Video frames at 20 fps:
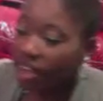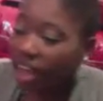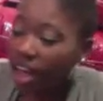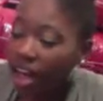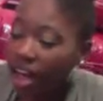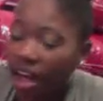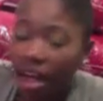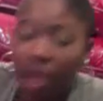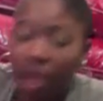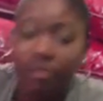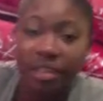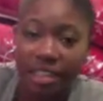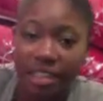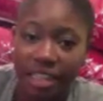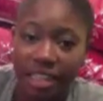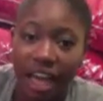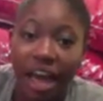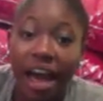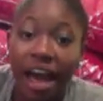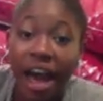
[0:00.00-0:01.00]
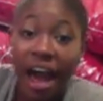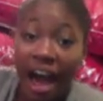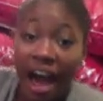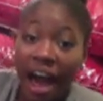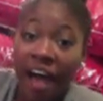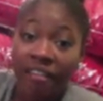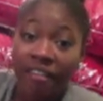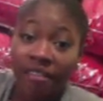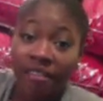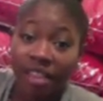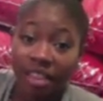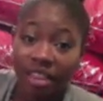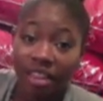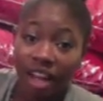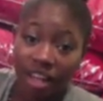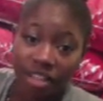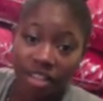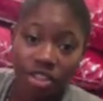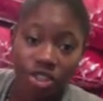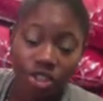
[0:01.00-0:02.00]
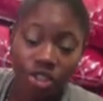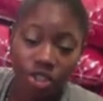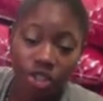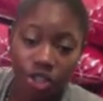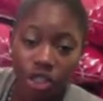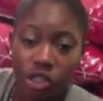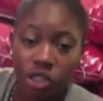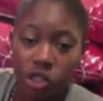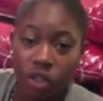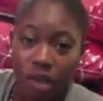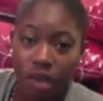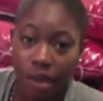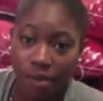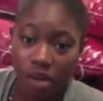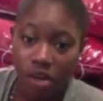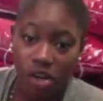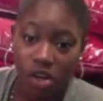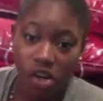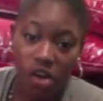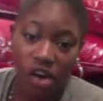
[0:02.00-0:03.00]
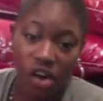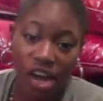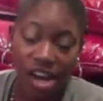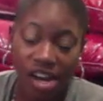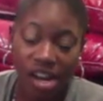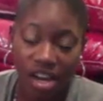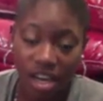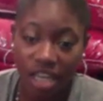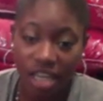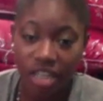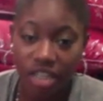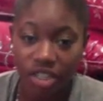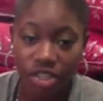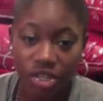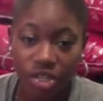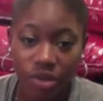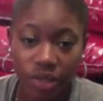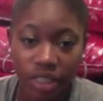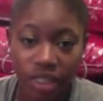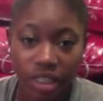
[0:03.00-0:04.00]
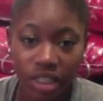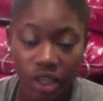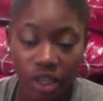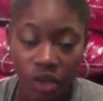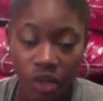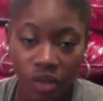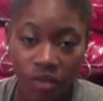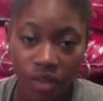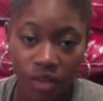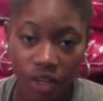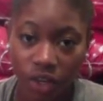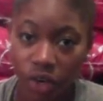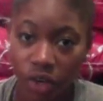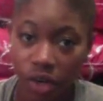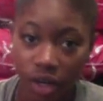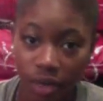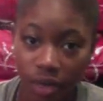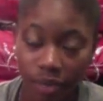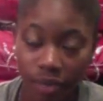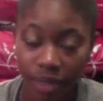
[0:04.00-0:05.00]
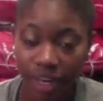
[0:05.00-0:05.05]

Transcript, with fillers: And let's see, I have a lot to show you, so I'm going to go ahead and get into it so the video could be